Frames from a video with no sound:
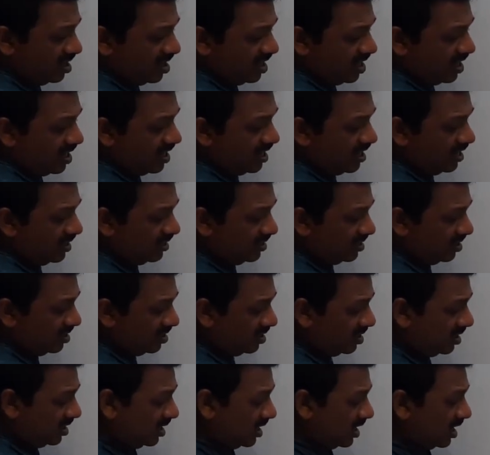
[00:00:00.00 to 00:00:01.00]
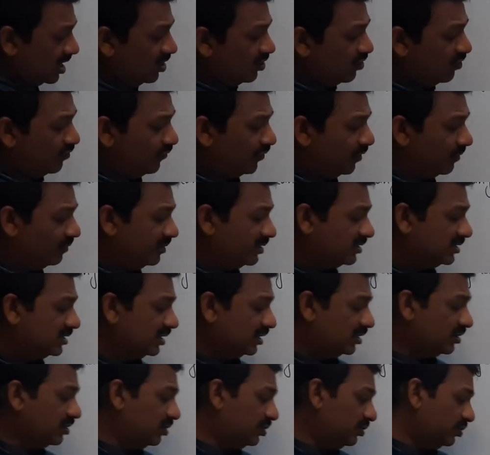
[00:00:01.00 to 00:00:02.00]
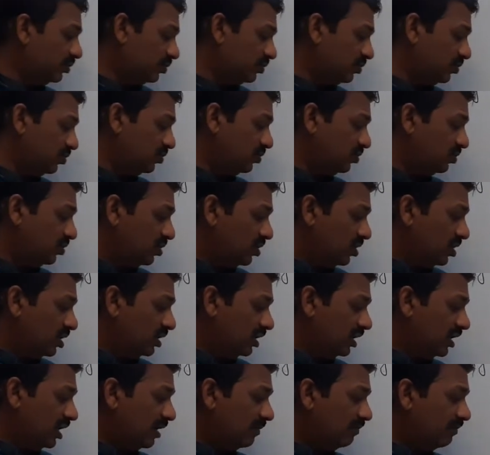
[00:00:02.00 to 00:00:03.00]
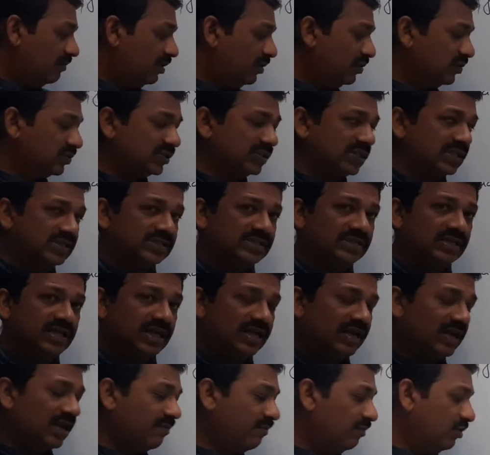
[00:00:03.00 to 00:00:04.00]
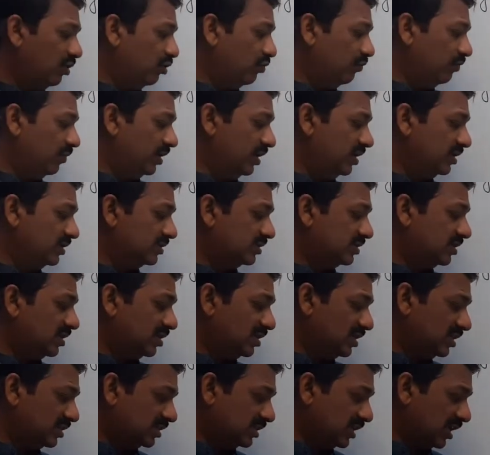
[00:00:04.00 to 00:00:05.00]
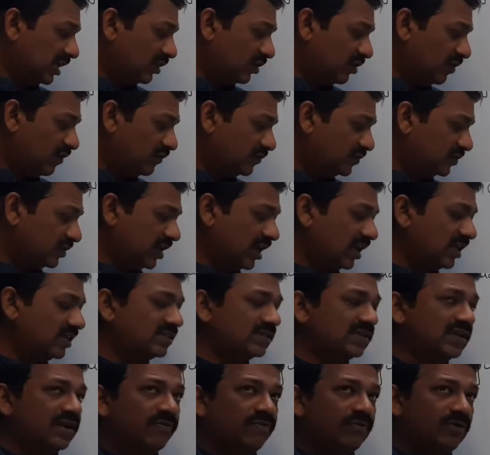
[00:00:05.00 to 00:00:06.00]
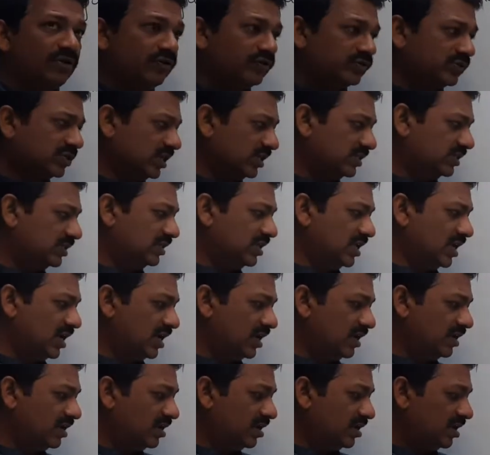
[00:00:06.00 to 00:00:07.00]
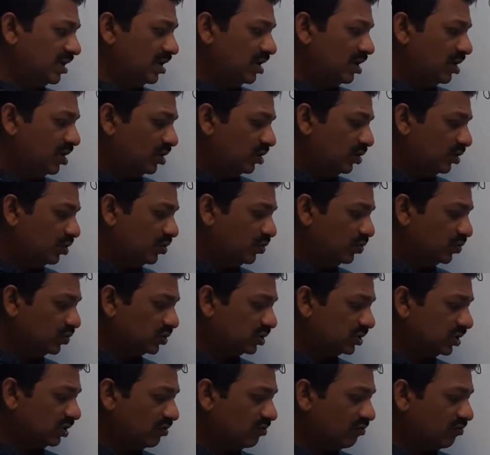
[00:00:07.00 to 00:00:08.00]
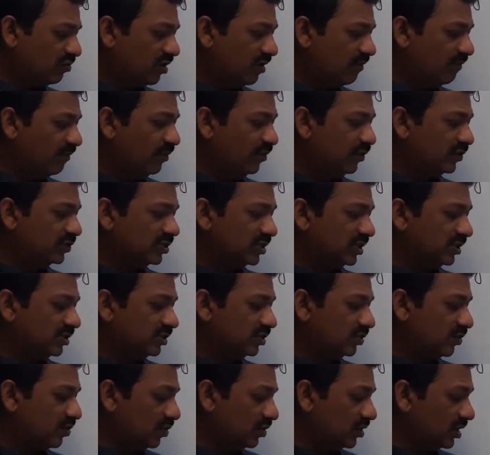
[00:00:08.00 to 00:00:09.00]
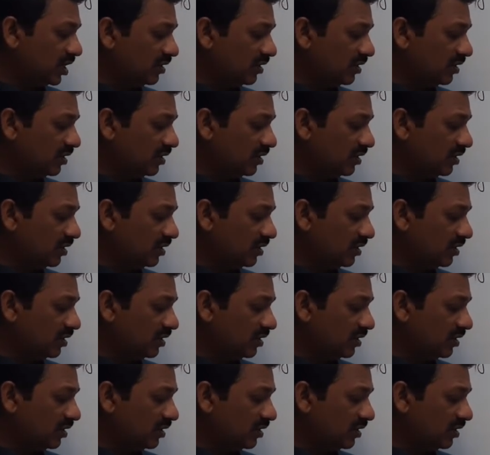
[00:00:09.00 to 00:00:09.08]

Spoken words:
And N of M is equal to W such that W means the set of strings W such that Q0 W sub 0.